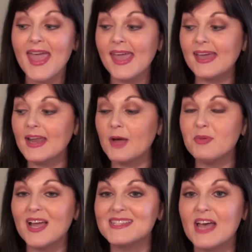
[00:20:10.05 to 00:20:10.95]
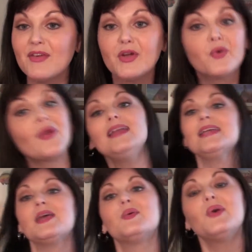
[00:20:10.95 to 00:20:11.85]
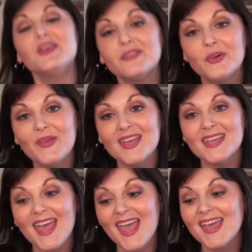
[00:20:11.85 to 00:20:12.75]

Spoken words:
and I hope you guys have a great and wonderful week,